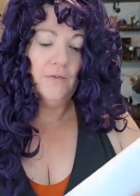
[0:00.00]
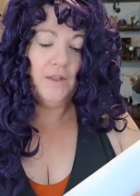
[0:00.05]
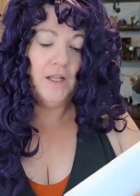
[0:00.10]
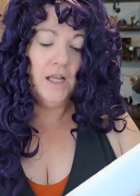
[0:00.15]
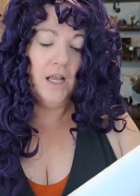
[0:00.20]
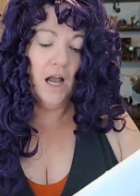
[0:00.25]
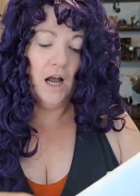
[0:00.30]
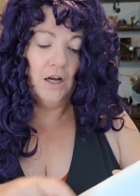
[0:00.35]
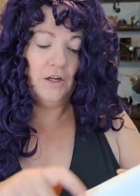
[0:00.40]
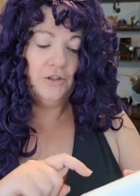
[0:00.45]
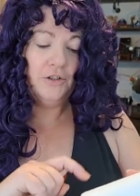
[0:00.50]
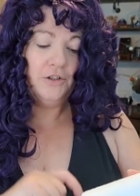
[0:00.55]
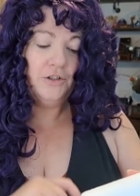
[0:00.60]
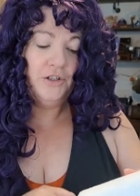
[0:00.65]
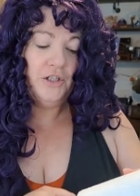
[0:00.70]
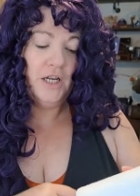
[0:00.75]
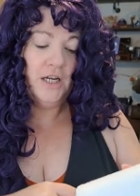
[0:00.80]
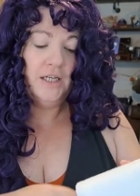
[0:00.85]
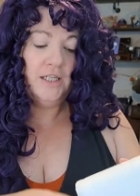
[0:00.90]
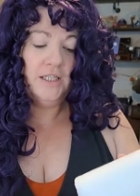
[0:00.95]
the
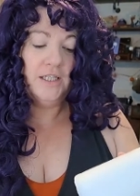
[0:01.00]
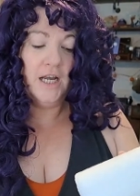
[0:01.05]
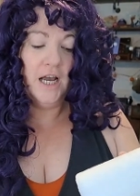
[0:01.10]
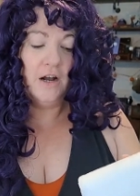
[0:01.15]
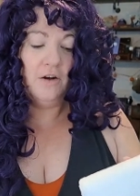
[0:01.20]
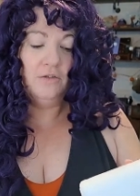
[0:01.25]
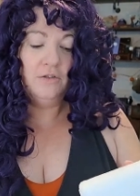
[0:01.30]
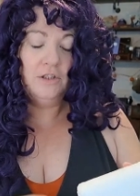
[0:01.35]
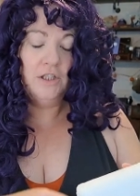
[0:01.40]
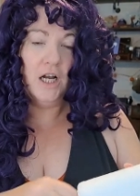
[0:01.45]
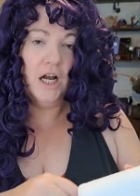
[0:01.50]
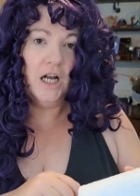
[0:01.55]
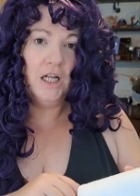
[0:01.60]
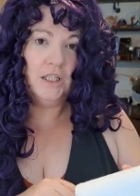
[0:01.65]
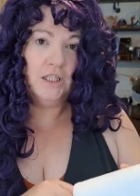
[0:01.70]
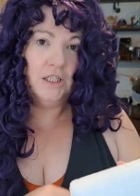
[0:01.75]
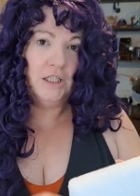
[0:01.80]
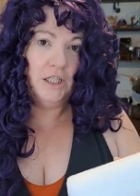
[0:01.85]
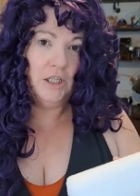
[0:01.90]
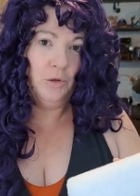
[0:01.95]
underside down a
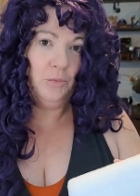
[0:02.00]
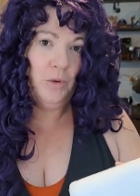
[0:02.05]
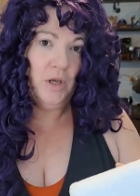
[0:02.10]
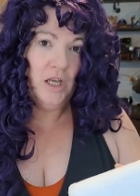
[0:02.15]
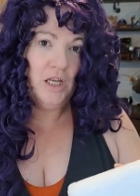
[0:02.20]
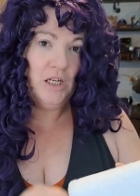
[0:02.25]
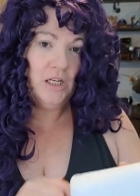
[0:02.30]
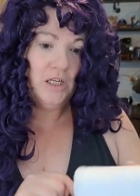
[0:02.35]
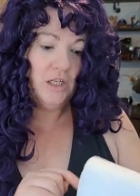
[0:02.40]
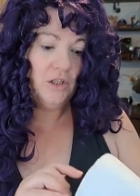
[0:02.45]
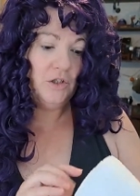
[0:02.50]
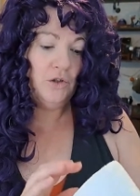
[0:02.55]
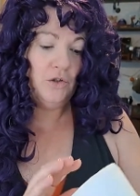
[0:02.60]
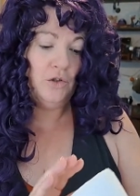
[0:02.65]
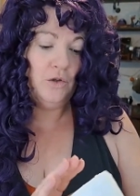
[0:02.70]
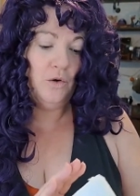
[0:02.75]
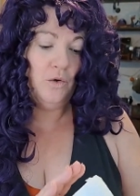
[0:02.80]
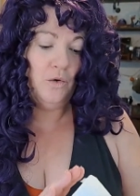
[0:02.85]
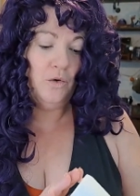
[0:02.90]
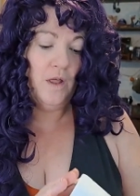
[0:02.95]
little bit
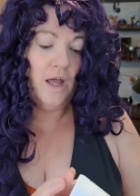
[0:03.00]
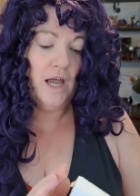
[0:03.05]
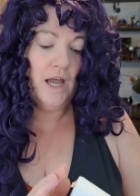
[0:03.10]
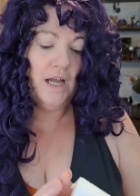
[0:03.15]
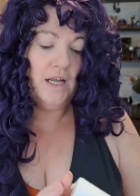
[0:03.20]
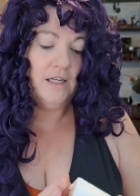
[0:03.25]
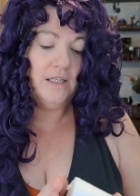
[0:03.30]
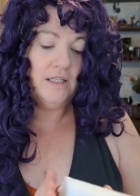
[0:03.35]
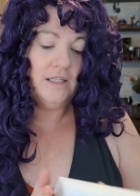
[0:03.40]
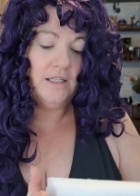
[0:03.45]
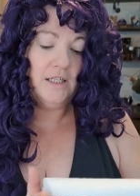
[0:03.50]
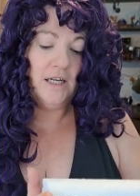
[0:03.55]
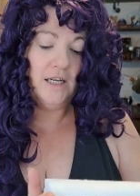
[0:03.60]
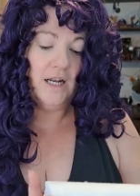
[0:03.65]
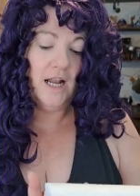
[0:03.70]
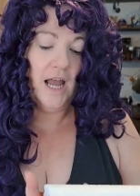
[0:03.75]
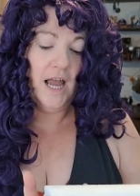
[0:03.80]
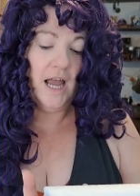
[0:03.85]
so that it